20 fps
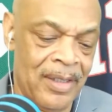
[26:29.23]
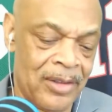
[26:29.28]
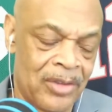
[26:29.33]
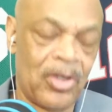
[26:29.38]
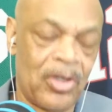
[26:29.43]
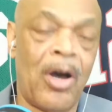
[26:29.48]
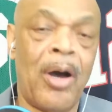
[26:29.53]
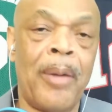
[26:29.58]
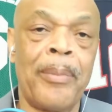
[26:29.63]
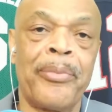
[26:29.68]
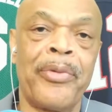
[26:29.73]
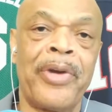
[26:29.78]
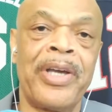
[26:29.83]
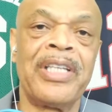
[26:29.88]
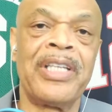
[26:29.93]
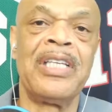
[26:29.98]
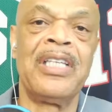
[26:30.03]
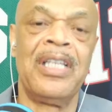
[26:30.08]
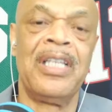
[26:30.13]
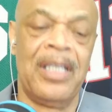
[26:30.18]
Tom
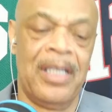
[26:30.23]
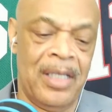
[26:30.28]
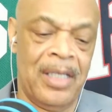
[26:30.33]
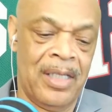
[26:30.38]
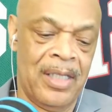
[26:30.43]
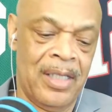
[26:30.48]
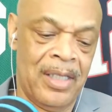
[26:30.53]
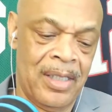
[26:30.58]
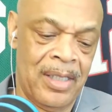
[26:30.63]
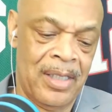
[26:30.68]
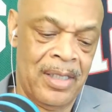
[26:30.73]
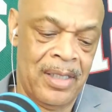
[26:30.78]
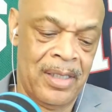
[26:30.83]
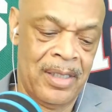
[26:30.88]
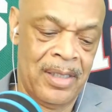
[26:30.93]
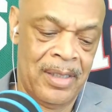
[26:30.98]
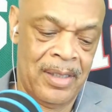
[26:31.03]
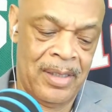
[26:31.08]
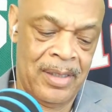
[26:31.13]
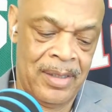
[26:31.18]
Brady
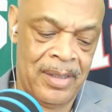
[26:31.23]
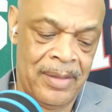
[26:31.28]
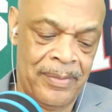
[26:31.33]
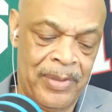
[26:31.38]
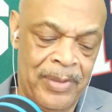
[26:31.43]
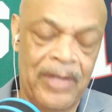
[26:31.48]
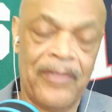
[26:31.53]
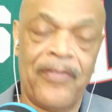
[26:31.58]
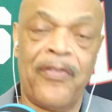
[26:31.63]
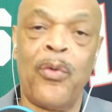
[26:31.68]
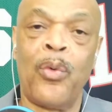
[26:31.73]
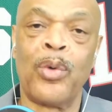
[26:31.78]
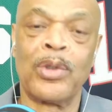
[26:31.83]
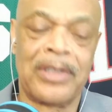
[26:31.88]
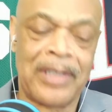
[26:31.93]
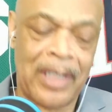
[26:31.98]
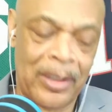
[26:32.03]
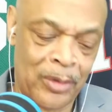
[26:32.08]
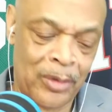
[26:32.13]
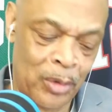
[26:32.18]
being
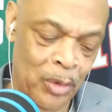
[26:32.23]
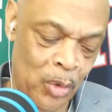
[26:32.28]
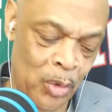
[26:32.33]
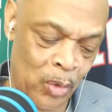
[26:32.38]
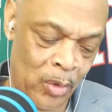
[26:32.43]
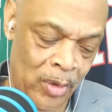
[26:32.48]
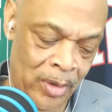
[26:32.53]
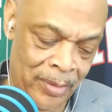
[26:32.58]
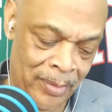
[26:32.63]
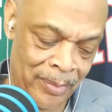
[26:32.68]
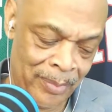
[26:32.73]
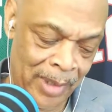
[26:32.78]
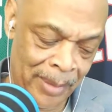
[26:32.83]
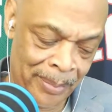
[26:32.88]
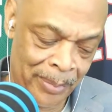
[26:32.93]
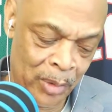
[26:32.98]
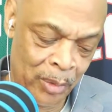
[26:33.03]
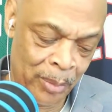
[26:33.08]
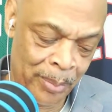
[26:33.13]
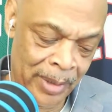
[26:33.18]
forced out the door by
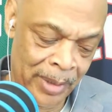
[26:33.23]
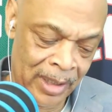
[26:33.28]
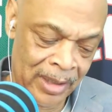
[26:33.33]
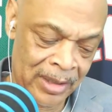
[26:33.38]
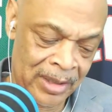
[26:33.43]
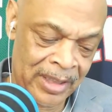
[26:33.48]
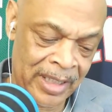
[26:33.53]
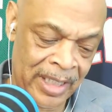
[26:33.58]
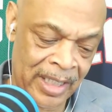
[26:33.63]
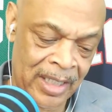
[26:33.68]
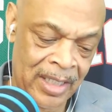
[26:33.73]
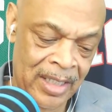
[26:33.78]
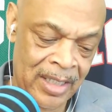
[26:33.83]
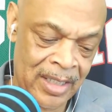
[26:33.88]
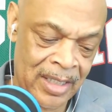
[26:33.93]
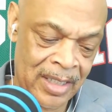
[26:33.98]
Bill Belichick,